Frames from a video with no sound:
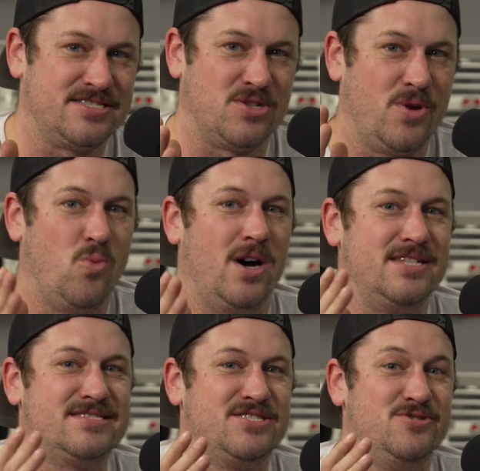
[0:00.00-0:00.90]
we
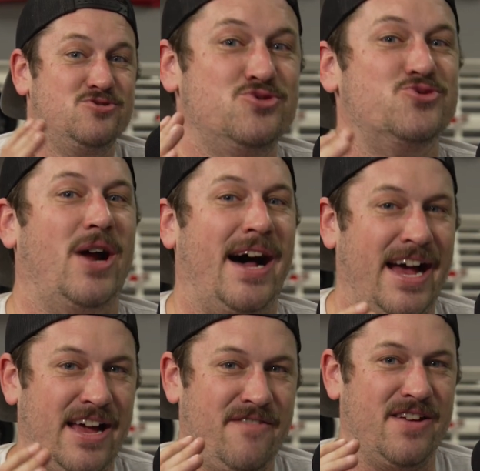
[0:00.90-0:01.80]
want to
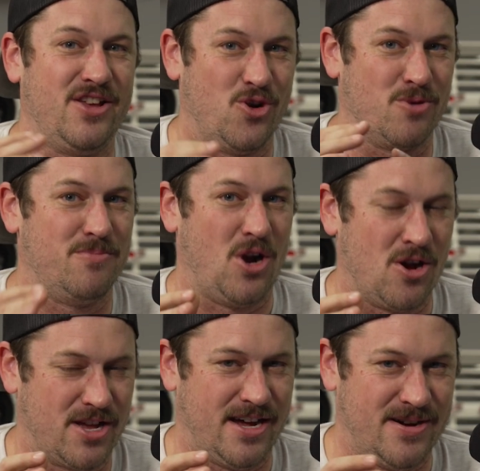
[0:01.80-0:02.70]
drive your
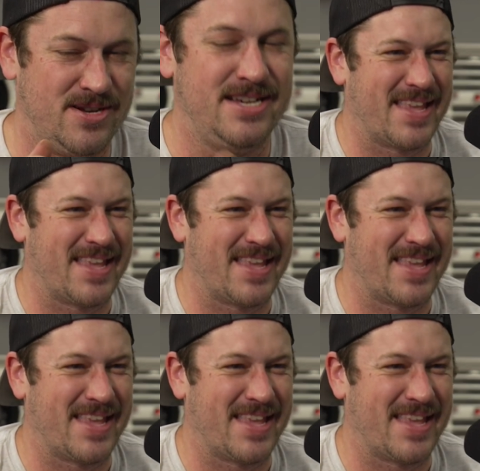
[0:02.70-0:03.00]
Bronco.